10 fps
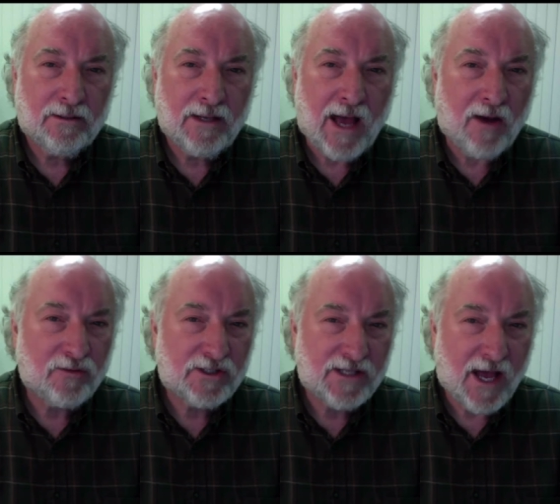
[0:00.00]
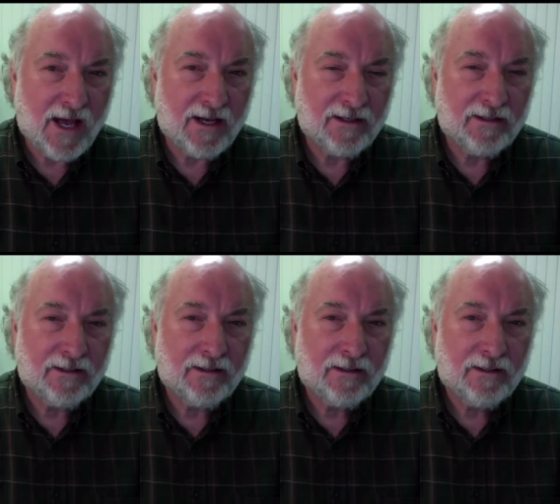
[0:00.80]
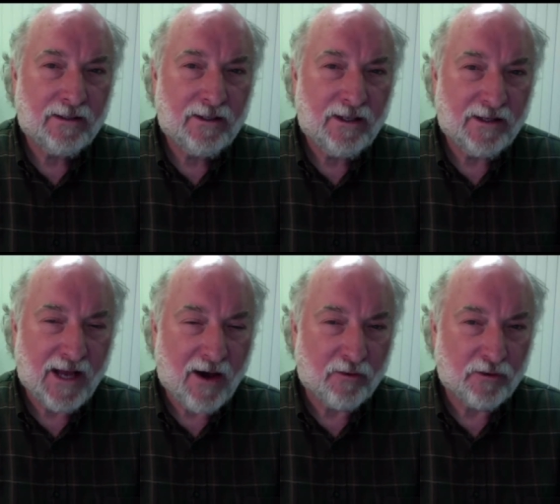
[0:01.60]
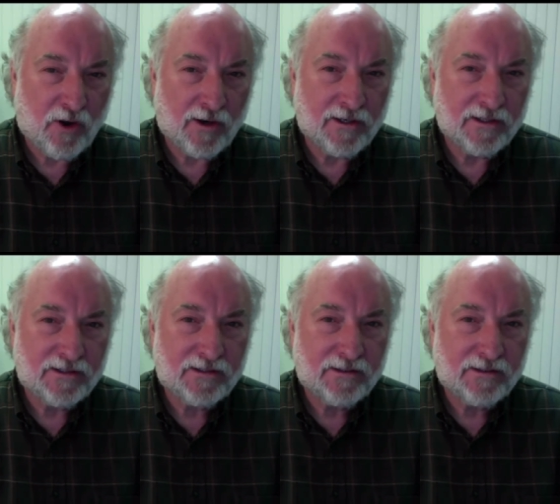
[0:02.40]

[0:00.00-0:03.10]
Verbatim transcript: outside in the outer darkness.